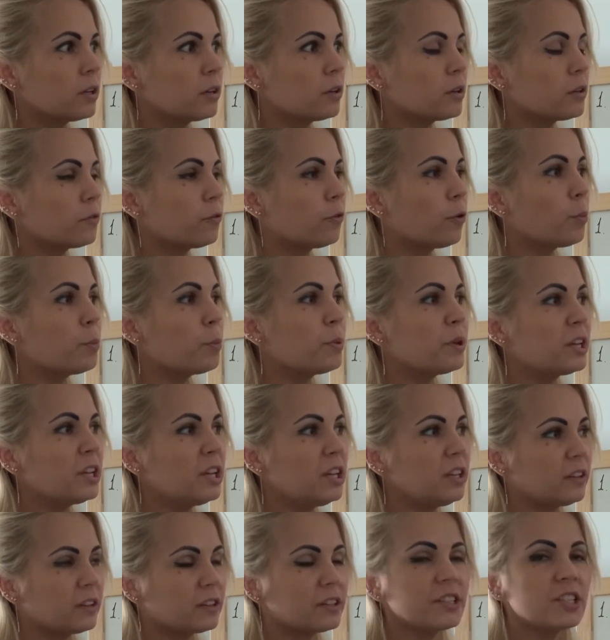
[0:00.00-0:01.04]
for
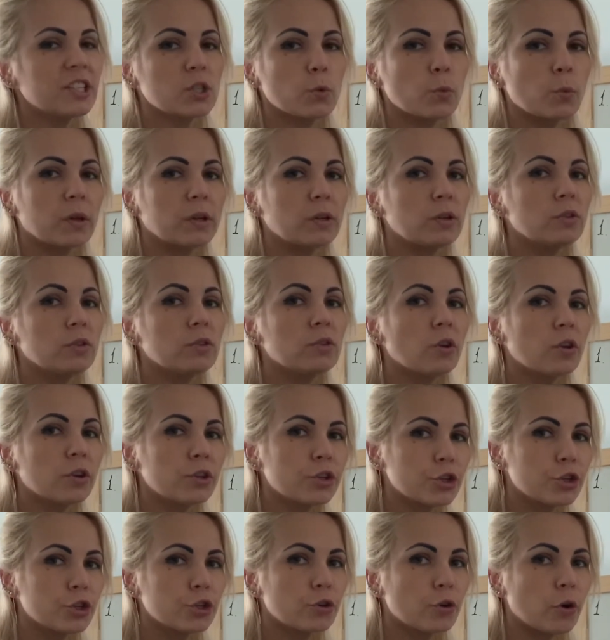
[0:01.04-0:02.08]
beginners, when you're not
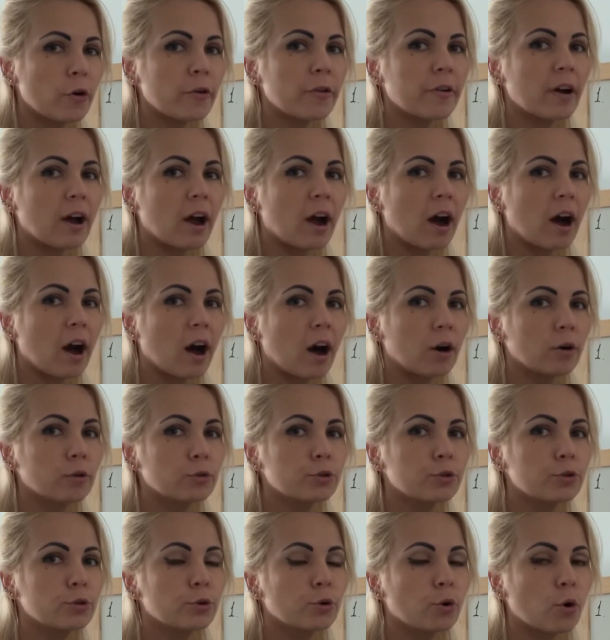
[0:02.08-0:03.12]
sure how
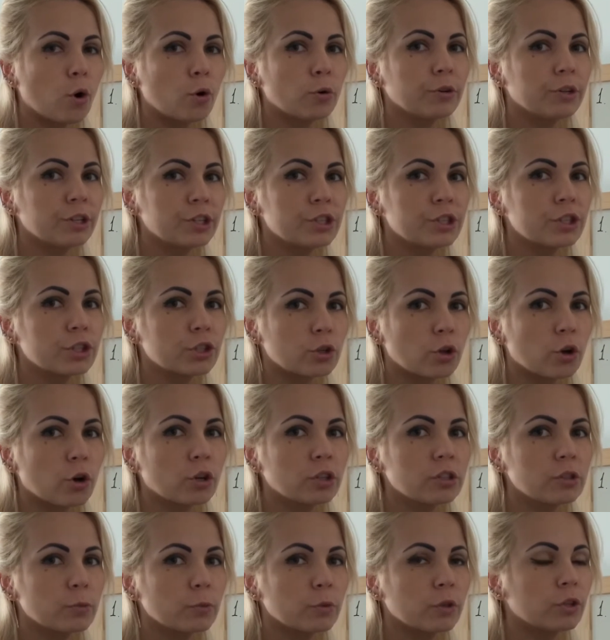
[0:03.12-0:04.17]
to call each
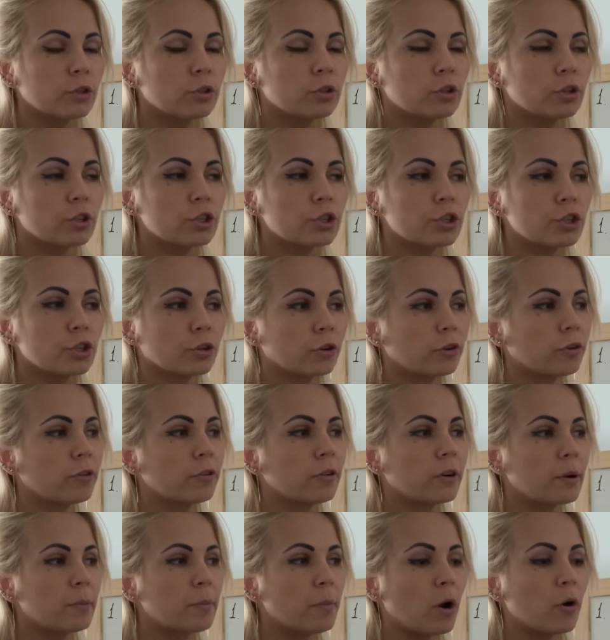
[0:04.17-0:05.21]
note, you're not sure
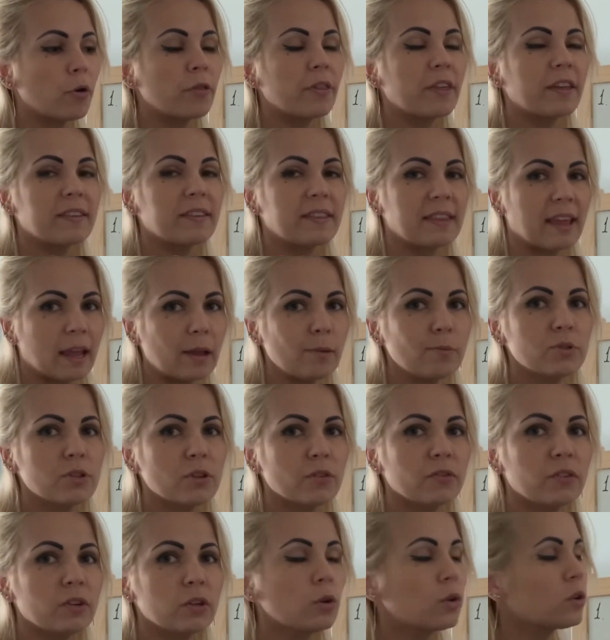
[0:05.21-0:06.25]
about the names
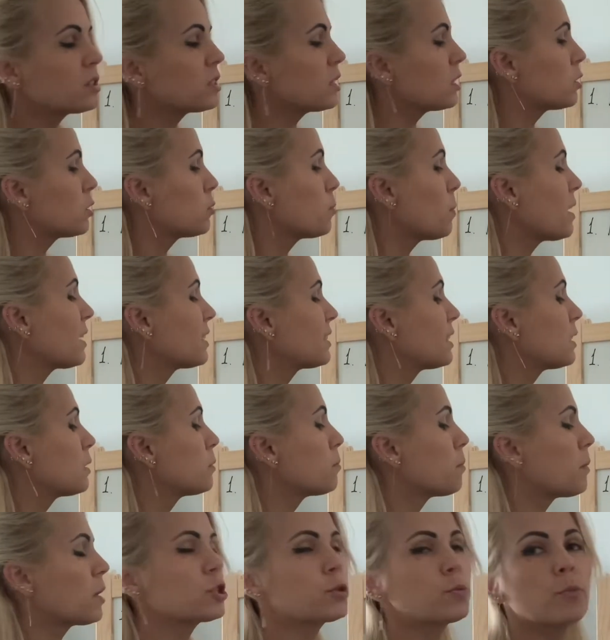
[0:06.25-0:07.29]
of the notes, it makes it
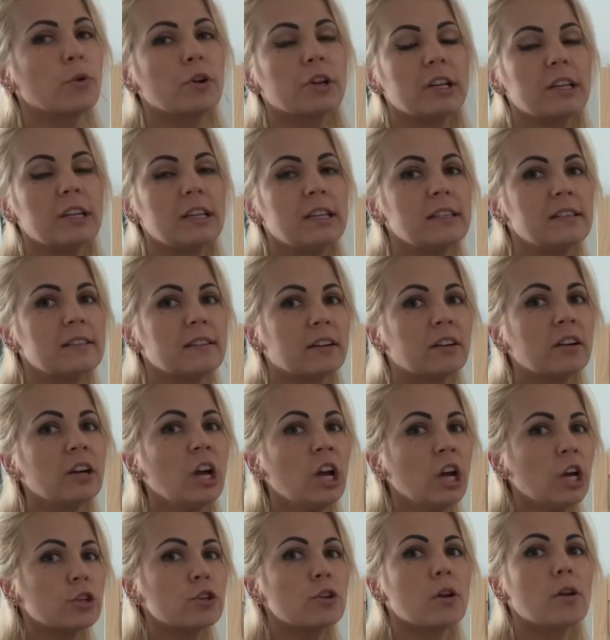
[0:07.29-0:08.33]
much more easier
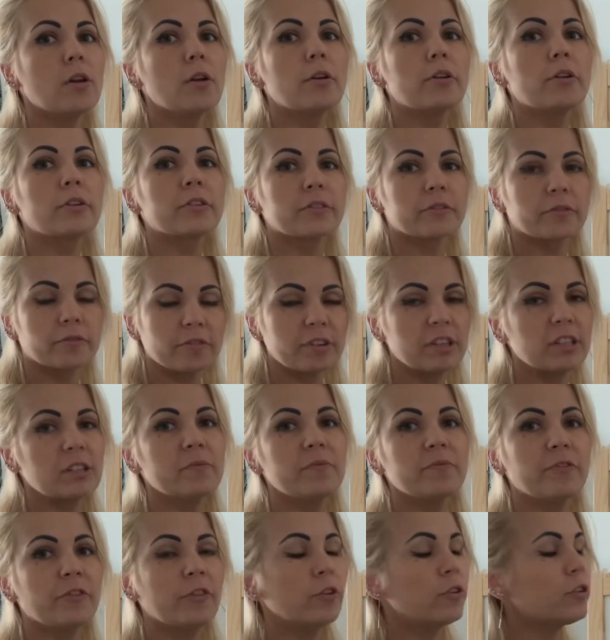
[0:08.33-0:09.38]
to learn
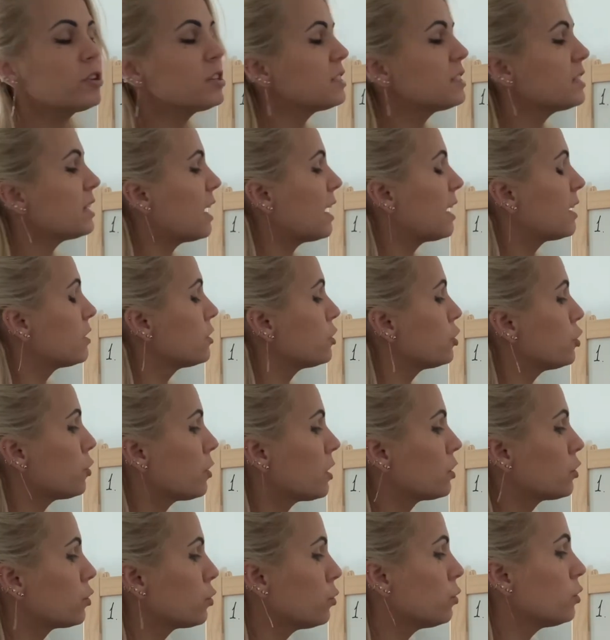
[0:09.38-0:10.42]
rhythm first, and you
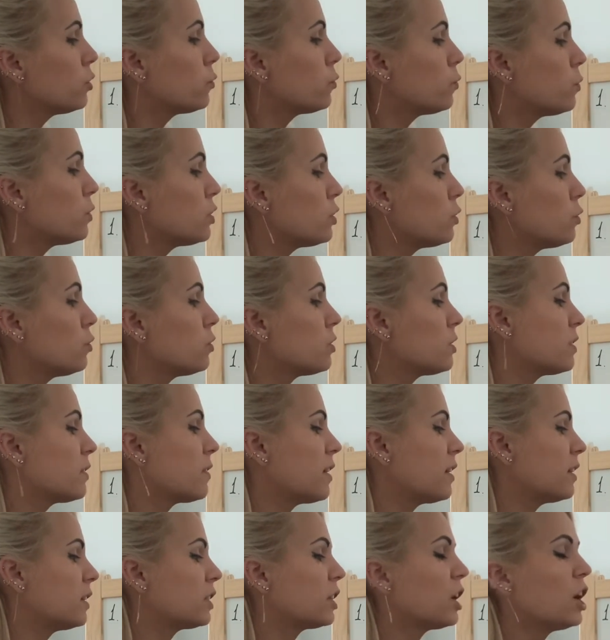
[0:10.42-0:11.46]
can do it with using
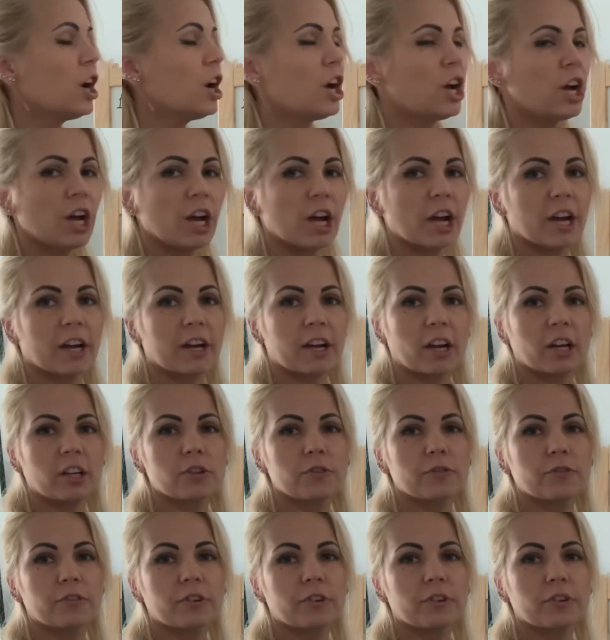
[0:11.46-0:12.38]
their kind of